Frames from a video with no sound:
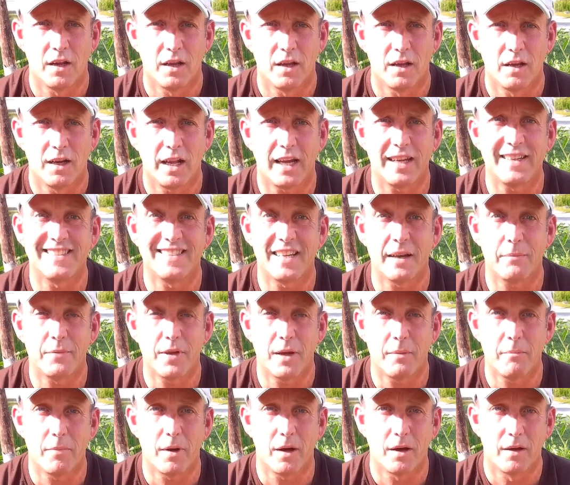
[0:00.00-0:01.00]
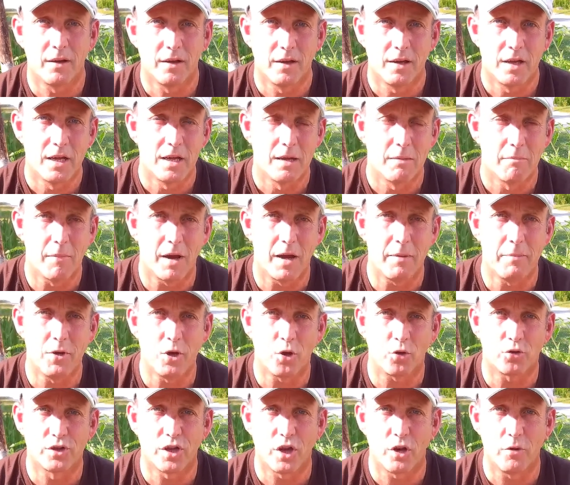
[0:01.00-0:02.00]
late September, maybe
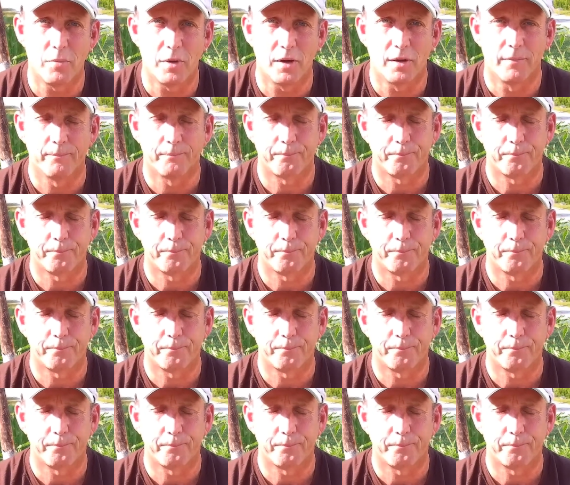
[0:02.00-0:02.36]
October.